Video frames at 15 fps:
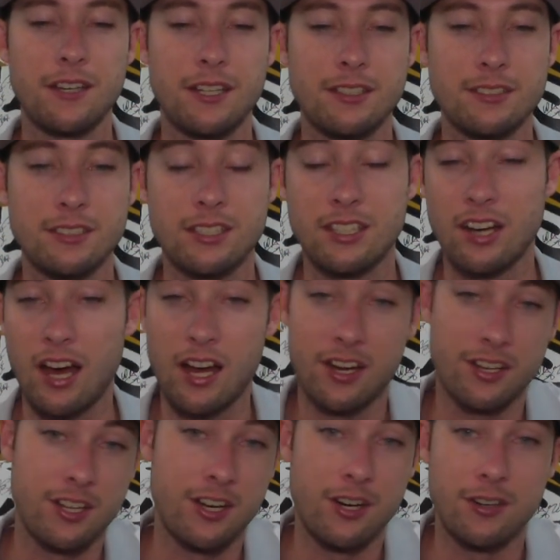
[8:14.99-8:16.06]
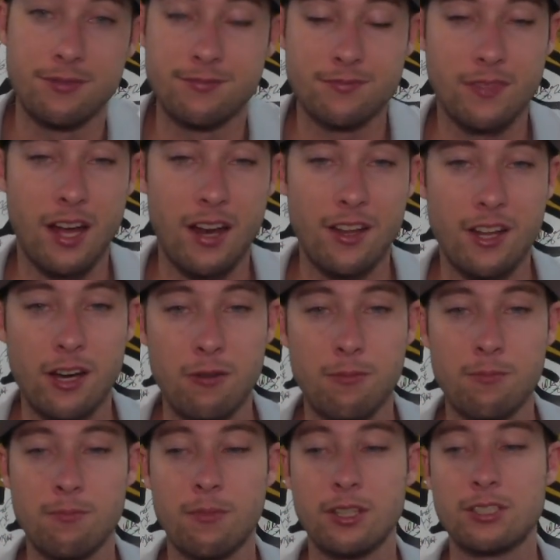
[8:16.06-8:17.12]
And, you know, I don't
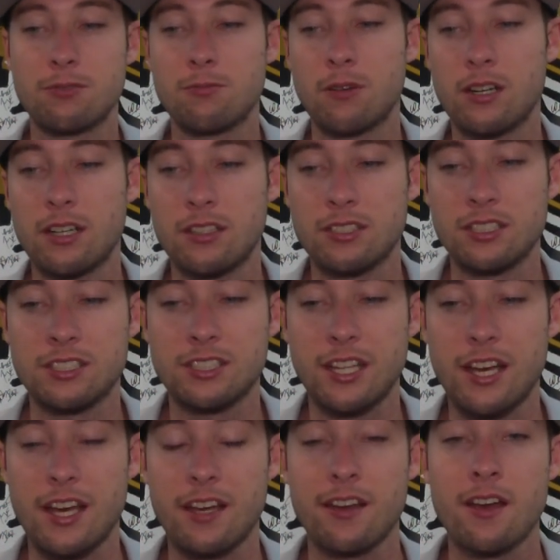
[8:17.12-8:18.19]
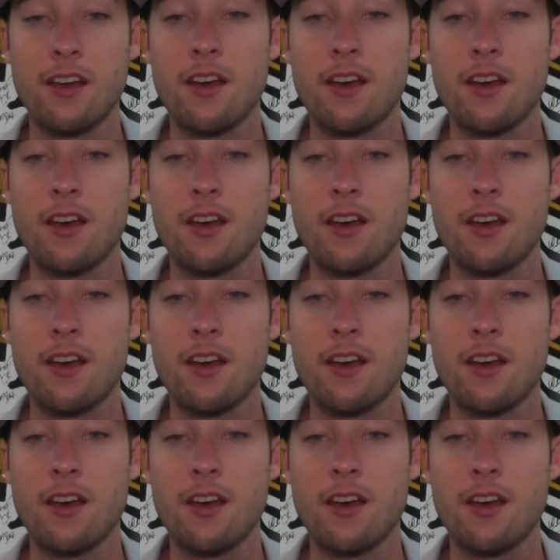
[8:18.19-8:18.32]
know much what else to say.